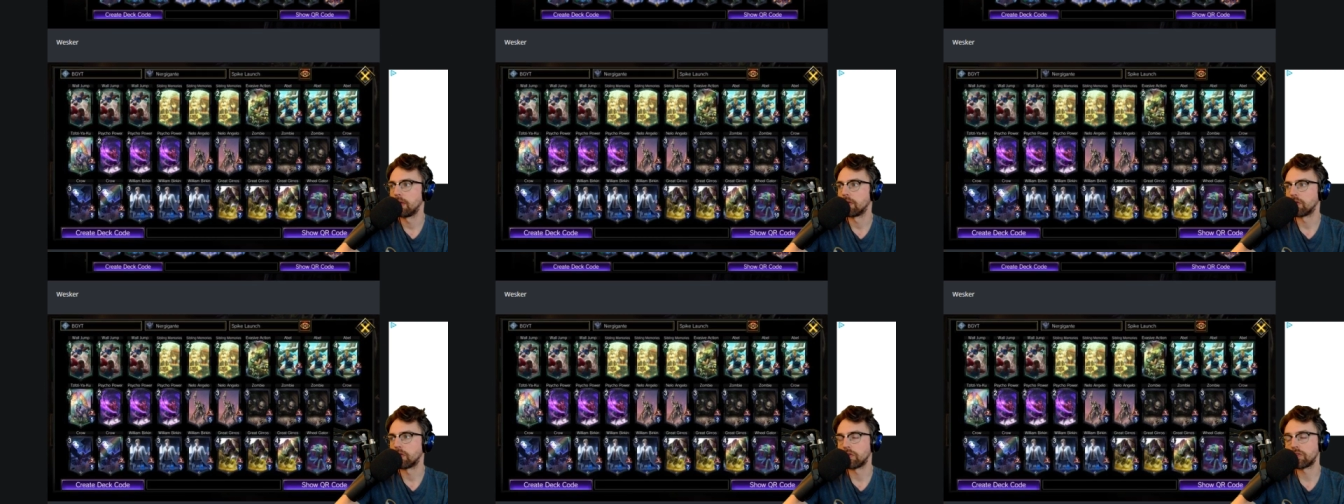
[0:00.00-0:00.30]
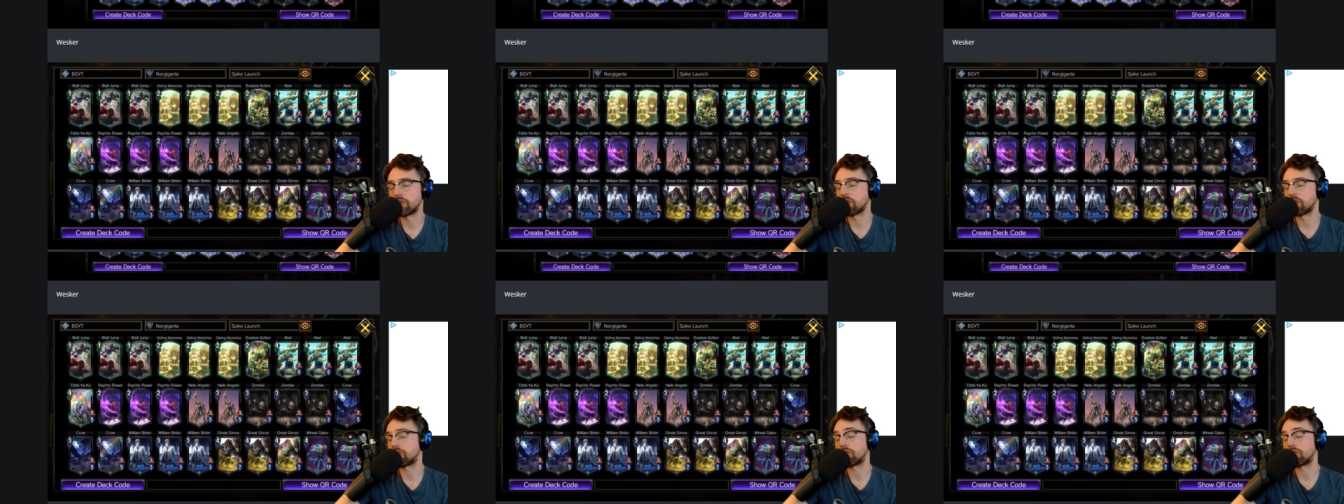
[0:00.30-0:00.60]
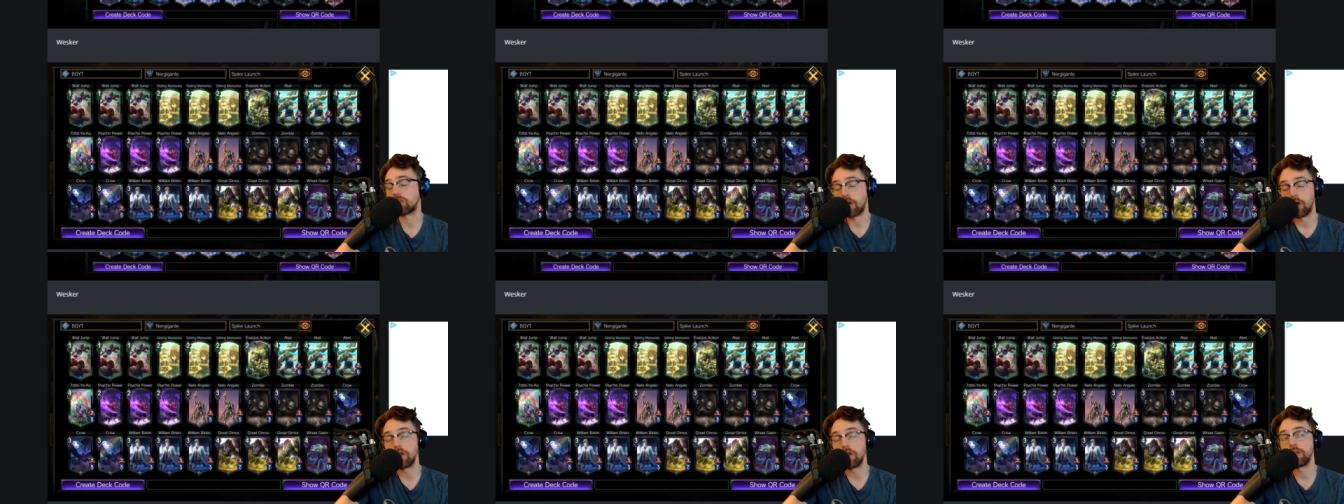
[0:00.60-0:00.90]
this is a
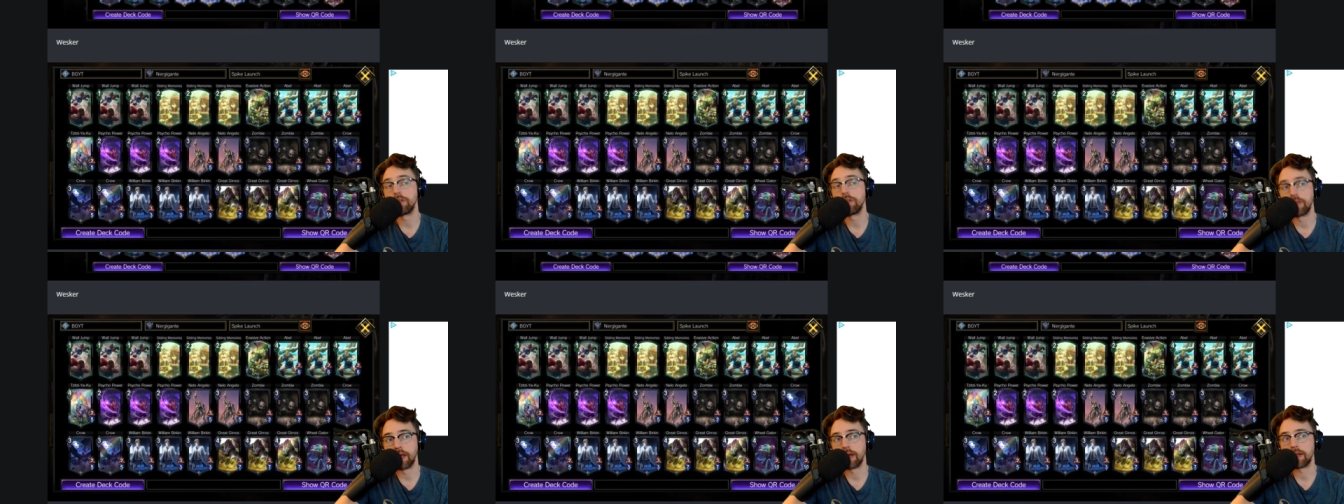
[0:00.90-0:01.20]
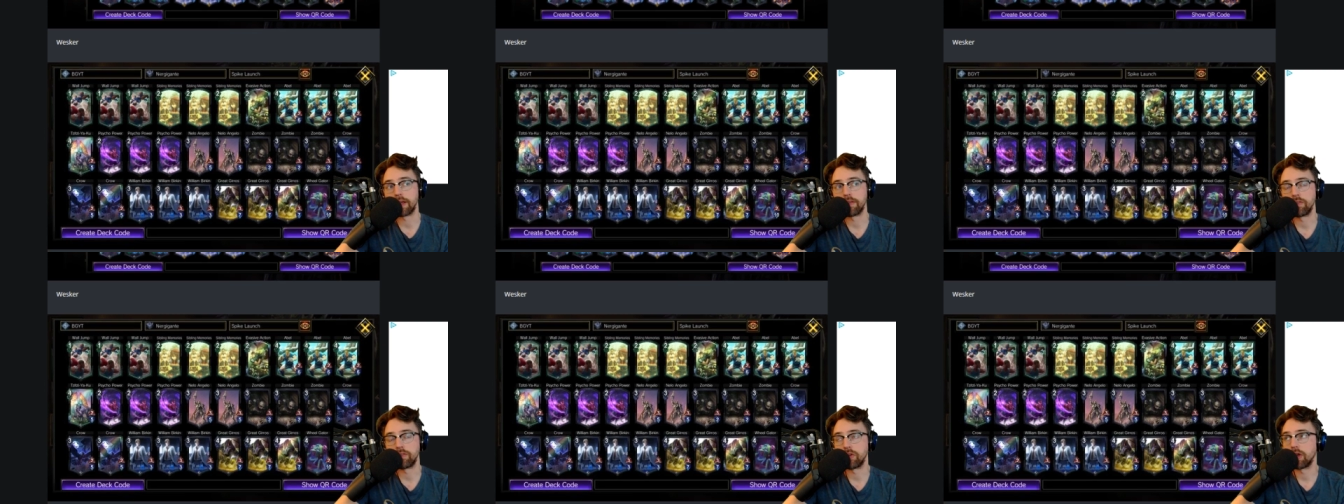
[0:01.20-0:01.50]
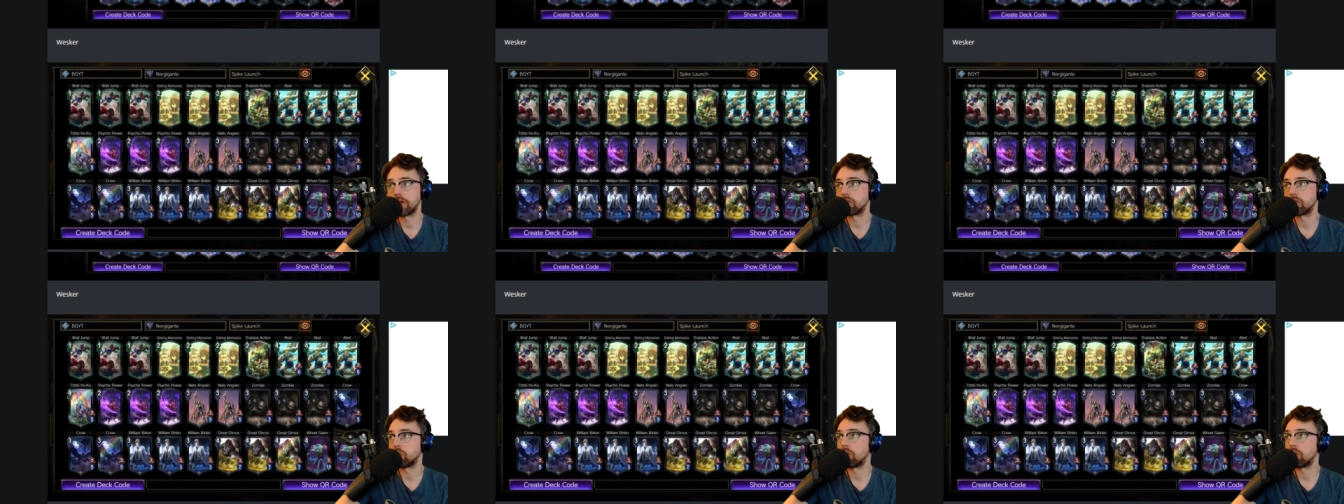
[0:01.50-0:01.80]
solid deck. If you
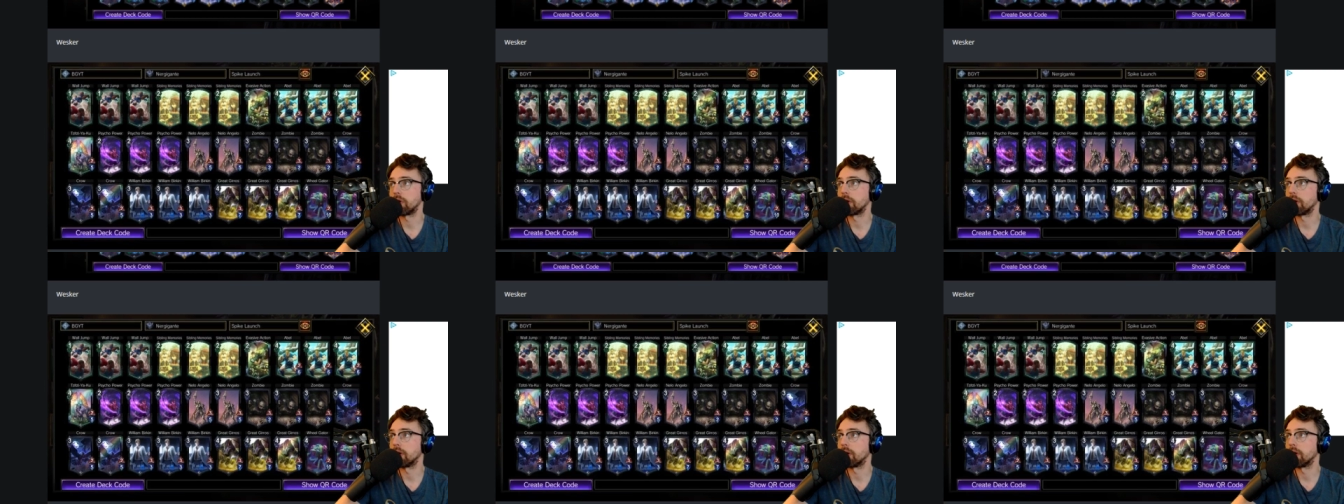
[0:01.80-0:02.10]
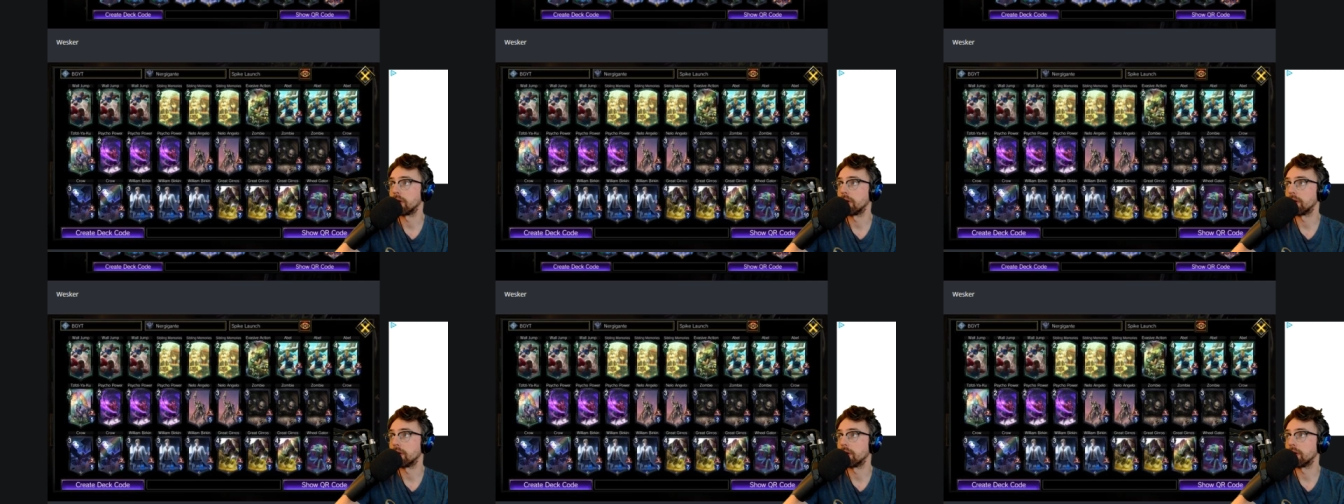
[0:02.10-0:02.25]
guys wanna